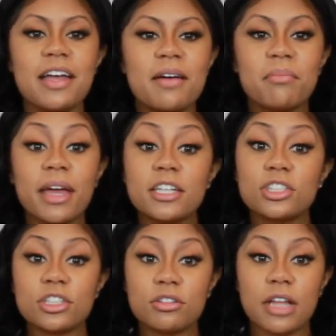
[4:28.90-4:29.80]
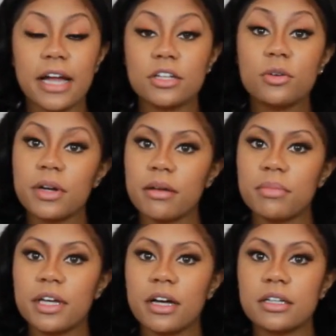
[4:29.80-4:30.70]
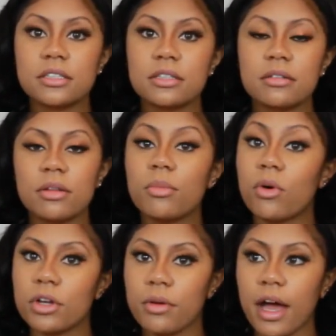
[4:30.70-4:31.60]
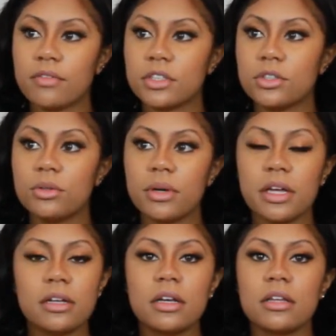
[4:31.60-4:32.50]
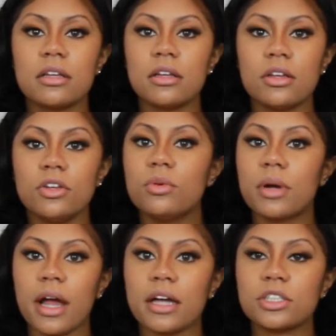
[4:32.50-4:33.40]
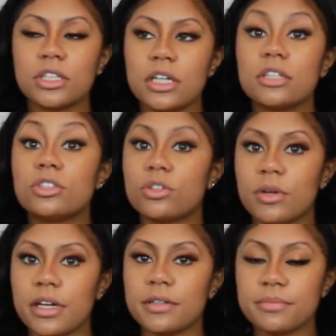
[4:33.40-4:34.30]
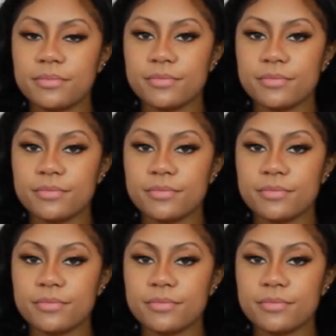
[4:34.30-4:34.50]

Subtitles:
Make sure you like doing it, because the more you have to do it, you want to actually enjoy it.